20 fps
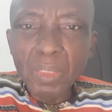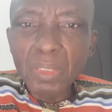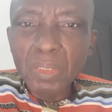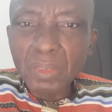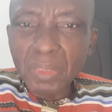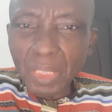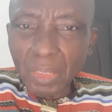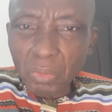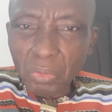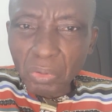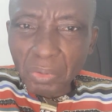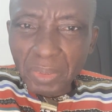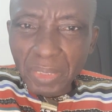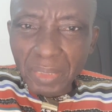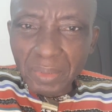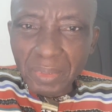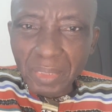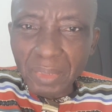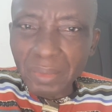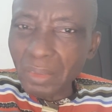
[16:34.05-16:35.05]
Security
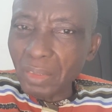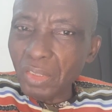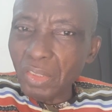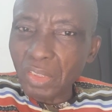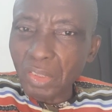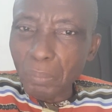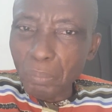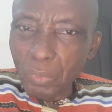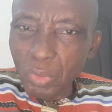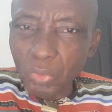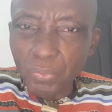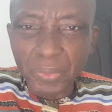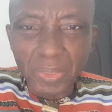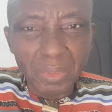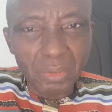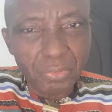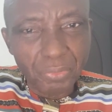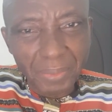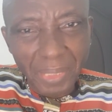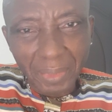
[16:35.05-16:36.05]
agencies, move
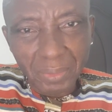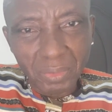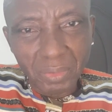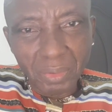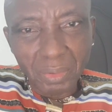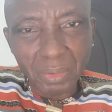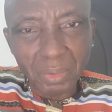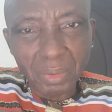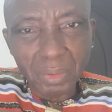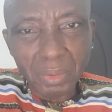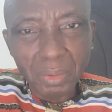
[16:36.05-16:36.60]
in fast.